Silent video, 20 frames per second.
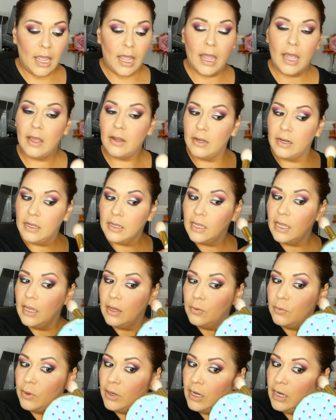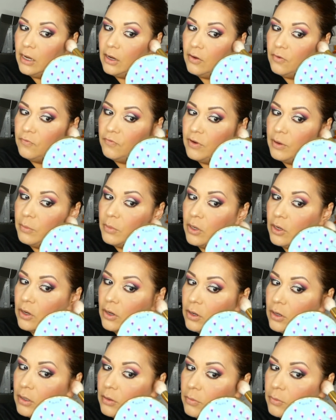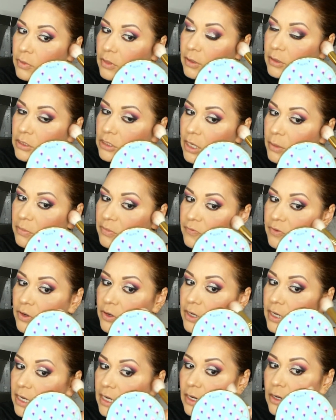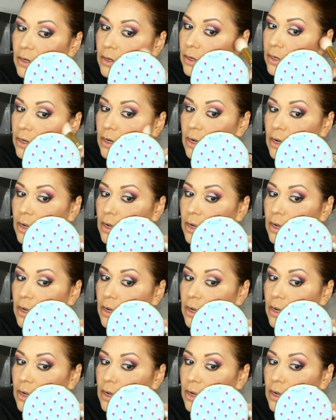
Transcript: And again, right here from the top of your ear